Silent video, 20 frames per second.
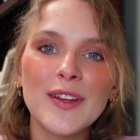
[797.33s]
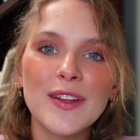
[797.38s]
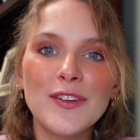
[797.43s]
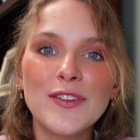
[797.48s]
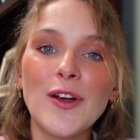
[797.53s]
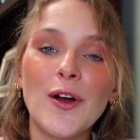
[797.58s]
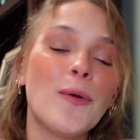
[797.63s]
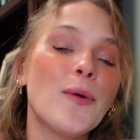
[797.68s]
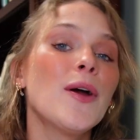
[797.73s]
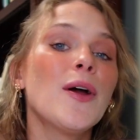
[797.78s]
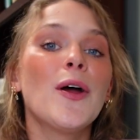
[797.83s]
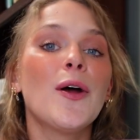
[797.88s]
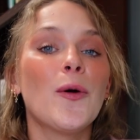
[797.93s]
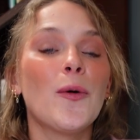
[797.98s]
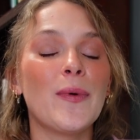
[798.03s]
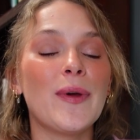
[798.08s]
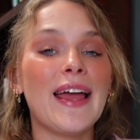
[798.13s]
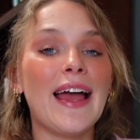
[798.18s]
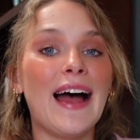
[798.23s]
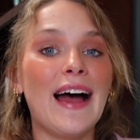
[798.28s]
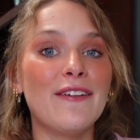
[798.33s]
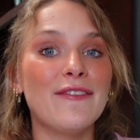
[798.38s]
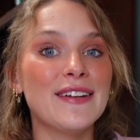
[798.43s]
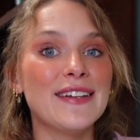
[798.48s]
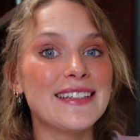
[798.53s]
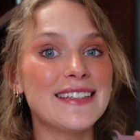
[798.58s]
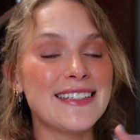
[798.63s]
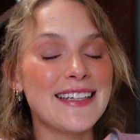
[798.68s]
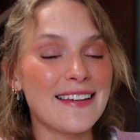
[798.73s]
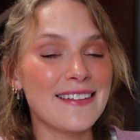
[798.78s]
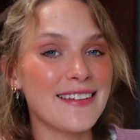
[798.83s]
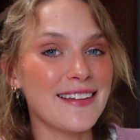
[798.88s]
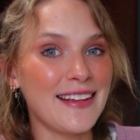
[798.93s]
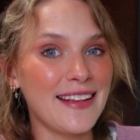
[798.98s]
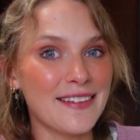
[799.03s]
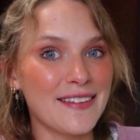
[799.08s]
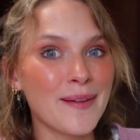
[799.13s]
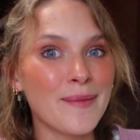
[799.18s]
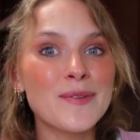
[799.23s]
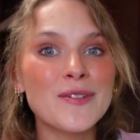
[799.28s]
So we have tested the
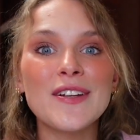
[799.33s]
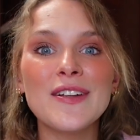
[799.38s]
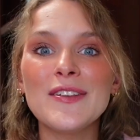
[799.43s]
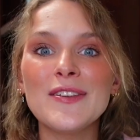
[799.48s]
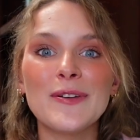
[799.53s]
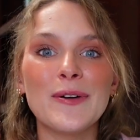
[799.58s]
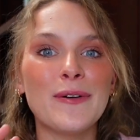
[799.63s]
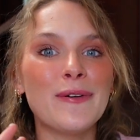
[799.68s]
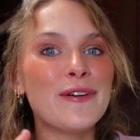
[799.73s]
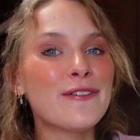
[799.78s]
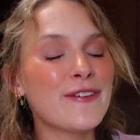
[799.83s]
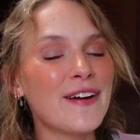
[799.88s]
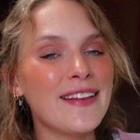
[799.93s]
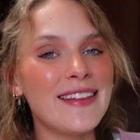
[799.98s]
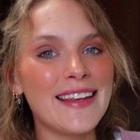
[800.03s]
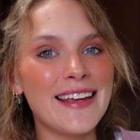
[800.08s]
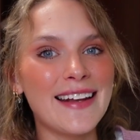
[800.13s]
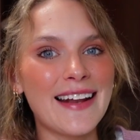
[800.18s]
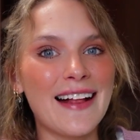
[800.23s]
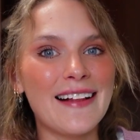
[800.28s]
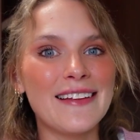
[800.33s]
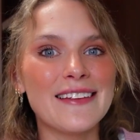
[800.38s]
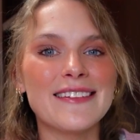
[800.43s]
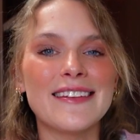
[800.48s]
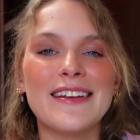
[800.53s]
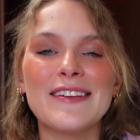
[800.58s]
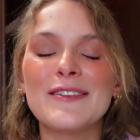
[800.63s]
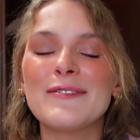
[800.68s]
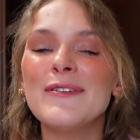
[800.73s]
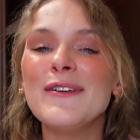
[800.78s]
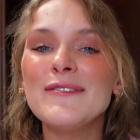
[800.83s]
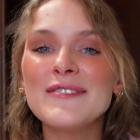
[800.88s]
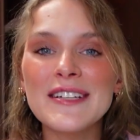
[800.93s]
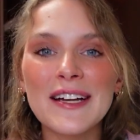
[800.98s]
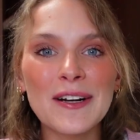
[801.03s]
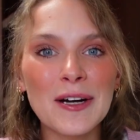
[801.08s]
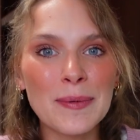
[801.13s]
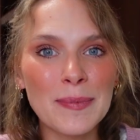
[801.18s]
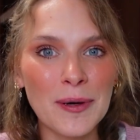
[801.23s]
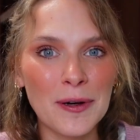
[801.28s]
assumptions, we've run the analysis, we've done
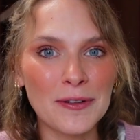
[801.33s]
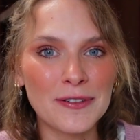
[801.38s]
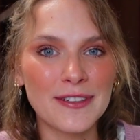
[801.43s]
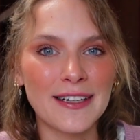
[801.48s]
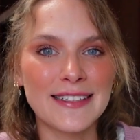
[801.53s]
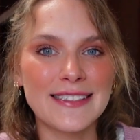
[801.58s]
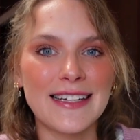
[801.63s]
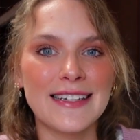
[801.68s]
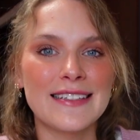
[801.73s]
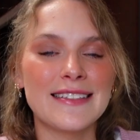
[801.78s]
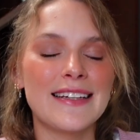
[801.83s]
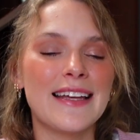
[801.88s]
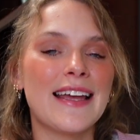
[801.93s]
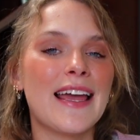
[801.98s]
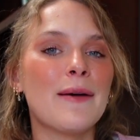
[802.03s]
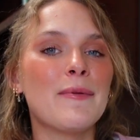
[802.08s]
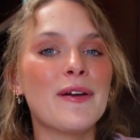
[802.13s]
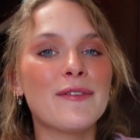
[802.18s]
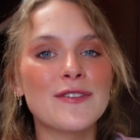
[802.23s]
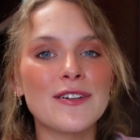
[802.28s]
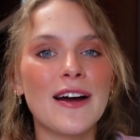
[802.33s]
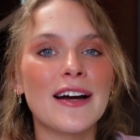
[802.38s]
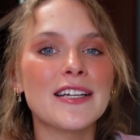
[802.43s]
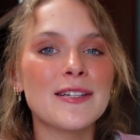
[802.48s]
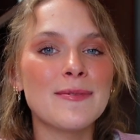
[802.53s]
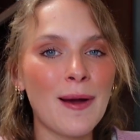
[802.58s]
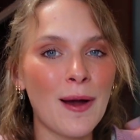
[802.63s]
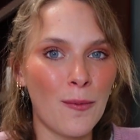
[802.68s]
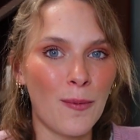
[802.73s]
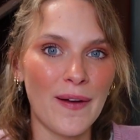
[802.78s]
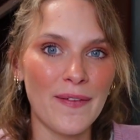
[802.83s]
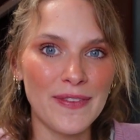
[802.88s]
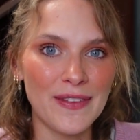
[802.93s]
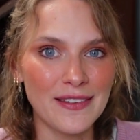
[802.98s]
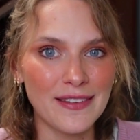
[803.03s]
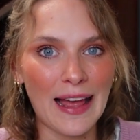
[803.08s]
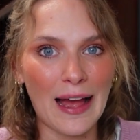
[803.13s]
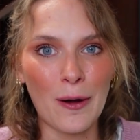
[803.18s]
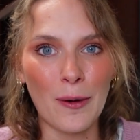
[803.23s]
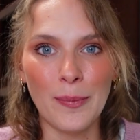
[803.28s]
our post-hoc testing, and we've talked about what this
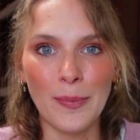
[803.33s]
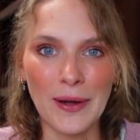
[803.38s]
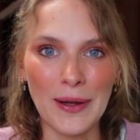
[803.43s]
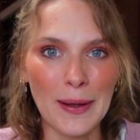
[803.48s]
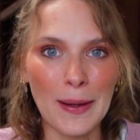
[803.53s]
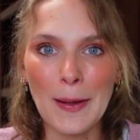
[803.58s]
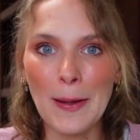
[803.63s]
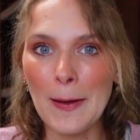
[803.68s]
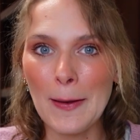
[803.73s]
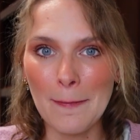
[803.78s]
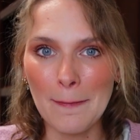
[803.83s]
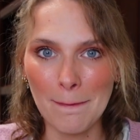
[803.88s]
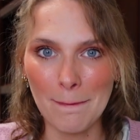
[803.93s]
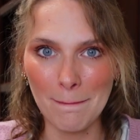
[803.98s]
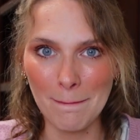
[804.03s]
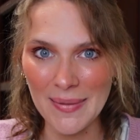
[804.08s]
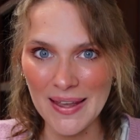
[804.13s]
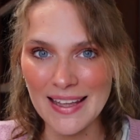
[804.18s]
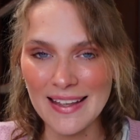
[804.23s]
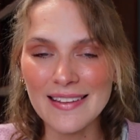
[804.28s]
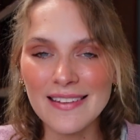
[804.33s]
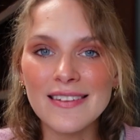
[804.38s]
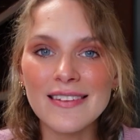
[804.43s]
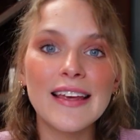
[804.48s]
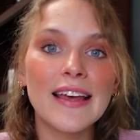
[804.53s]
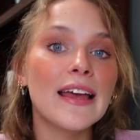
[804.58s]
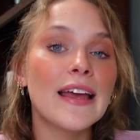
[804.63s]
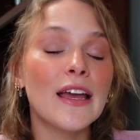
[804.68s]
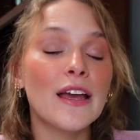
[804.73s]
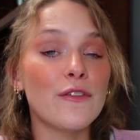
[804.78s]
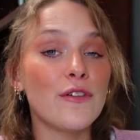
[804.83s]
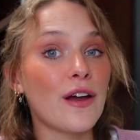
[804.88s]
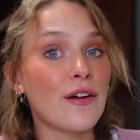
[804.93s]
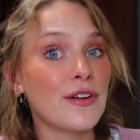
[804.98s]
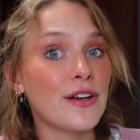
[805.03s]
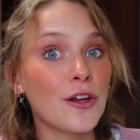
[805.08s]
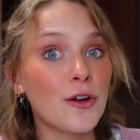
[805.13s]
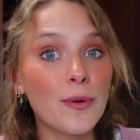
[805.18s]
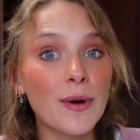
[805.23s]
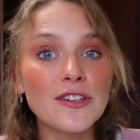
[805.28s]
output means. If you have
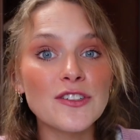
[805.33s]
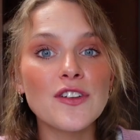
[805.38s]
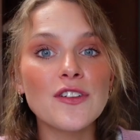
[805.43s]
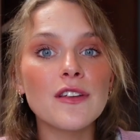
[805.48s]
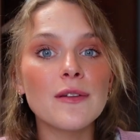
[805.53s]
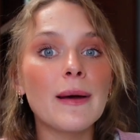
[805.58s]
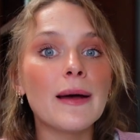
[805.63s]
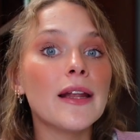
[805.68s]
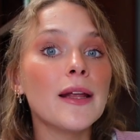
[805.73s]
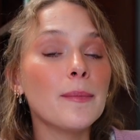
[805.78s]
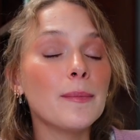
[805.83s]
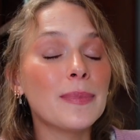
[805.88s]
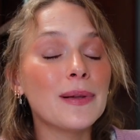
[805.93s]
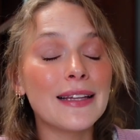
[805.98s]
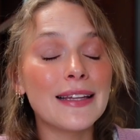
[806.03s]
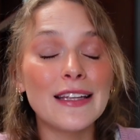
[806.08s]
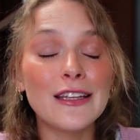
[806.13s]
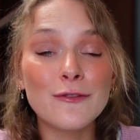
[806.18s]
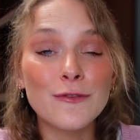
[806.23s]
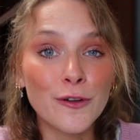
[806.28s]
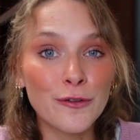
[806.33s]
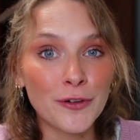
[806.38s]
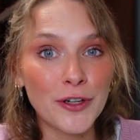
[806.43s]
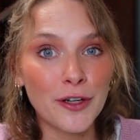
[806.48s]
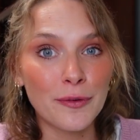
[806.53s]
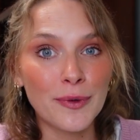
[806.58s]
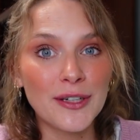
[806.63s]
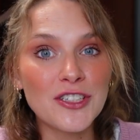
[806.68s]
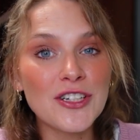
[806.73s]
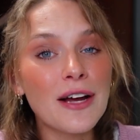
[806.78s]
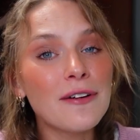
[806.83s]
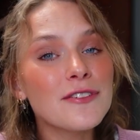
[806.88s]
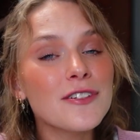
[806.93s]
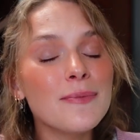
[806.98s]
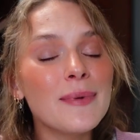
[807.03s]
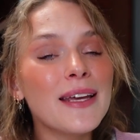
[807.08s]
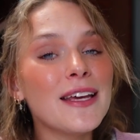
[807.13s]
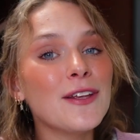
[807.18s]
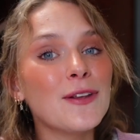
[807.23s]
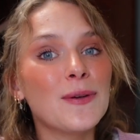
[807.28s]
any questions about it, please feel free to reach out to
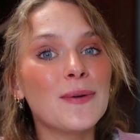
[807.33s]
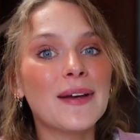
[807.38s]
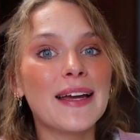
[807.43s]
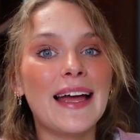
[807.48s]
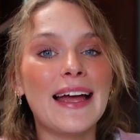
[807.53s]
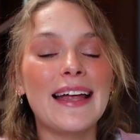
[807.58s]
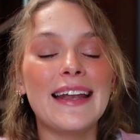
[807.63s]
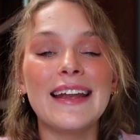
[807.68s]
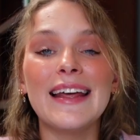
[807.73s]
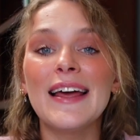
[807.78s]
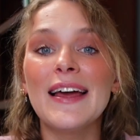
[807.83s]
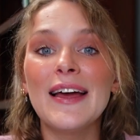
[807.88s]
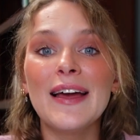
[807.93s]
me. You can